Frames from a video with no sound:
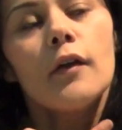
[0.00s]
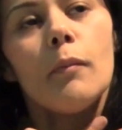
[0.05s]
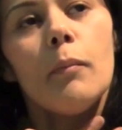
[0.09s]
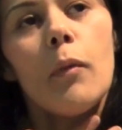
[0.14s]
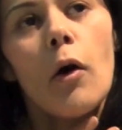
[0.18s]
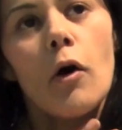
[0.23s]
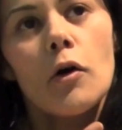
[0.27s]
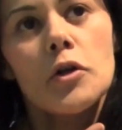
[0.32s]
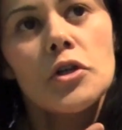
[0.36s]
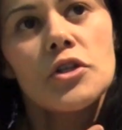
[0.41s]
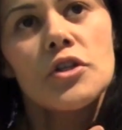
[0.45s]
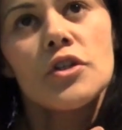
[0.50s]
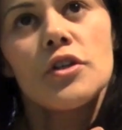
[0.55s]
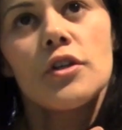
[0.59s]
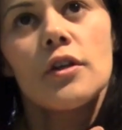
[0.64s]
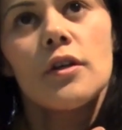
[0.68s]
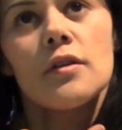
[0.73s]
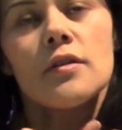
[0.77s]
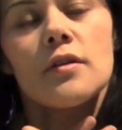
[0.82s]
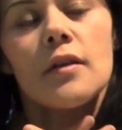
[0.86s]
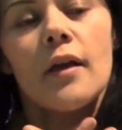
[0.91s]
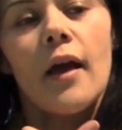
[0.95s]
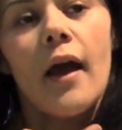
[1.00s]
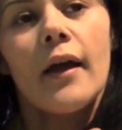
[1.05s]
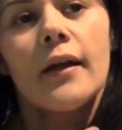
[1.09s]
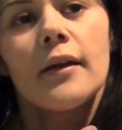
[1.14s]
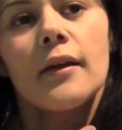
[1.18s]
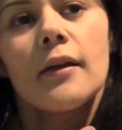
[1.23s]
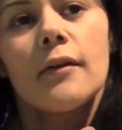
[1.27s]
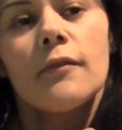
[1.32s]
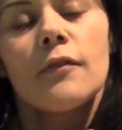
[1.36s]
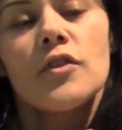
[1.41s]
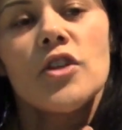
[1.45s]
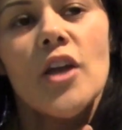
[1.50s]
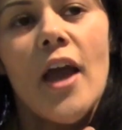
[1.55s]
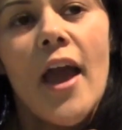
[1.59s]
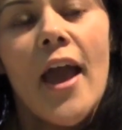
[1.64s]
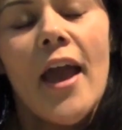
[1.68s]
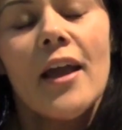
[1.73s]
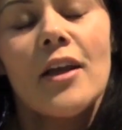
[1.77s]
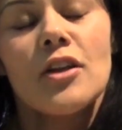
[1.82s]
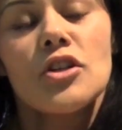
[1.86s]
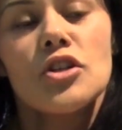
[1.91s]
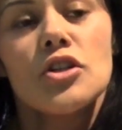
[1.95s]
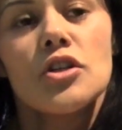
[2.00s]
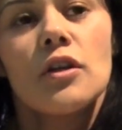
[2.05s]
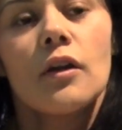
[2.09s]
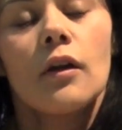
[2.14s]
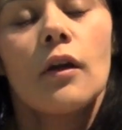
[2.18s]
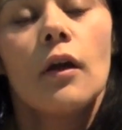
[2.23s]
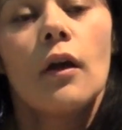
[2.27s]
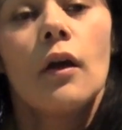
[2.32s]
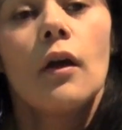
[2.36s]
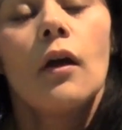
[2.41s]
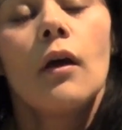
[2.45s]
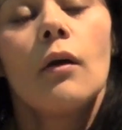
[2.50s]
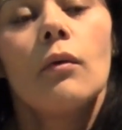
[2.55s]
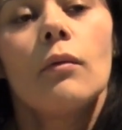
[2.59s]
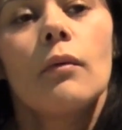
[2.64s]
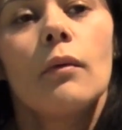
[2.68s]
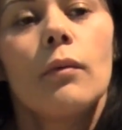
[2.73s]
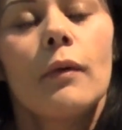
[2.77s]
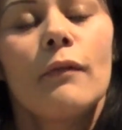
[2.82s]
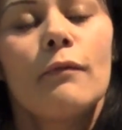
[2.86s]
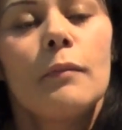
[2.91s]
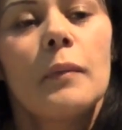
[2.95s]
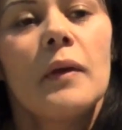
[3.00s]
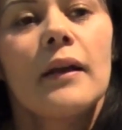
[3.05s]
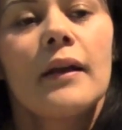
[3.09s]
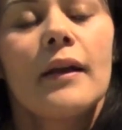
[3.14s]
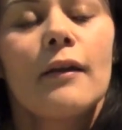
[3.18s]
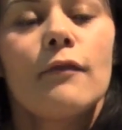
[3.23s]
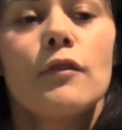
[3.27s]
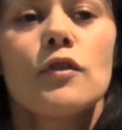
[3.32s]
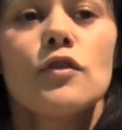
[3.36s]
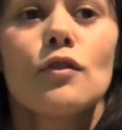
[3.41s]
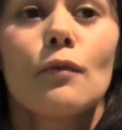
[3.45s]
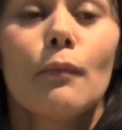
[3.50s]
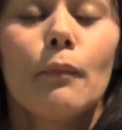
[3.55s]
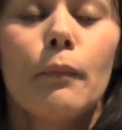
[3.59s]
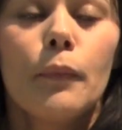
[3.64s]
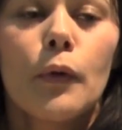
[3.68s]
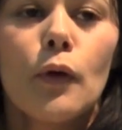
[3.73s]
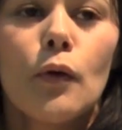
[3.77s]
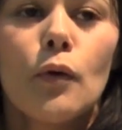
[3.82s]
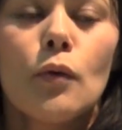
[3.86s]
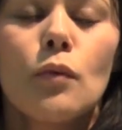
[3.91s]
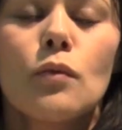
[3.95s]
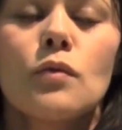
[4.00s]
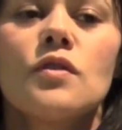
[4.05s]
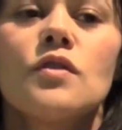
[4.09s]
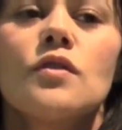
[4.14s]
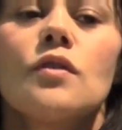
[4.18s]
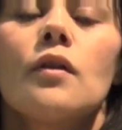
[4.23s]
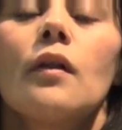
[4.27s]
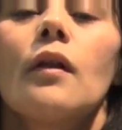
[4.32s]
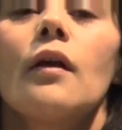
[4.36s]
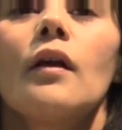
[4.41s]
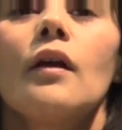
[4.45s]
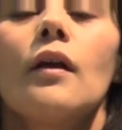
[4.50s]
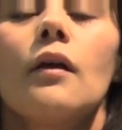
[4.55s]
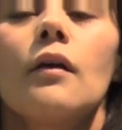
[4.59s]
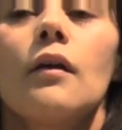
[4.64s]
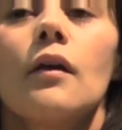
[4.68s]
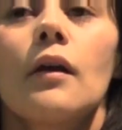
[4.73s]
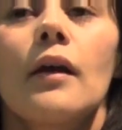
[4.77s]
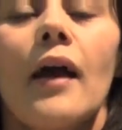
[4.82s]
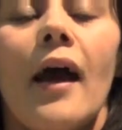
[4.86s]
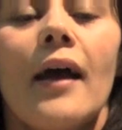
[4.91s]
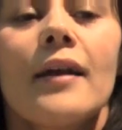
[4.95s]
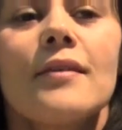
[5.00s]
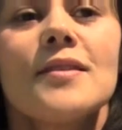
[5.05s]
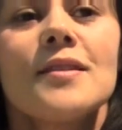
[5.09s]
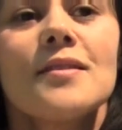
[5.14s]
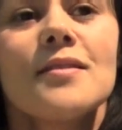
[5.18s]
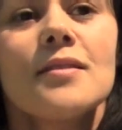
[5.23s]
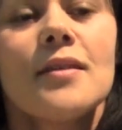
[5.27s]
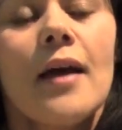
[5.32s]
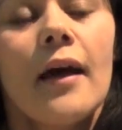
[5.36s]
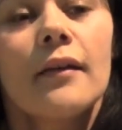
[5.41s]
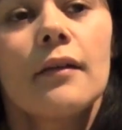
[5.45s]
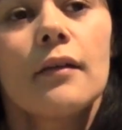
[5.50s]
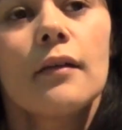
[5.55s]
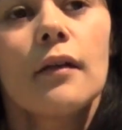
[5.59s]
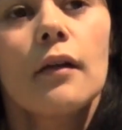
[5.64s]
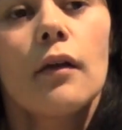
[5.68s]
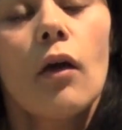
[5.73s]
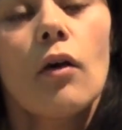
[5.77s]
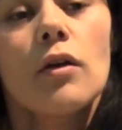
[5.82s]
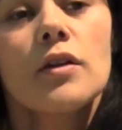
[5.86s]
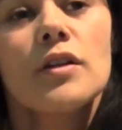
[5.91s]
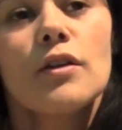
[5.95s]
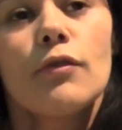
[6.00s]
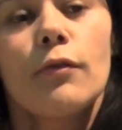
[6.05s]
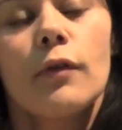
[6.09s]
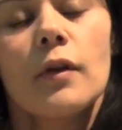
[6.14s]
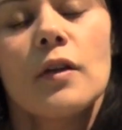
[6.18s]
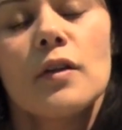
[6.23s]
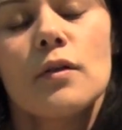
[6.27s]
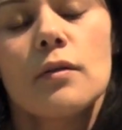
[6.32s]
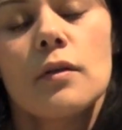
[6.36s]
your posture's kind of changed, and we've been given some boots so that you kind of stand a lot differently.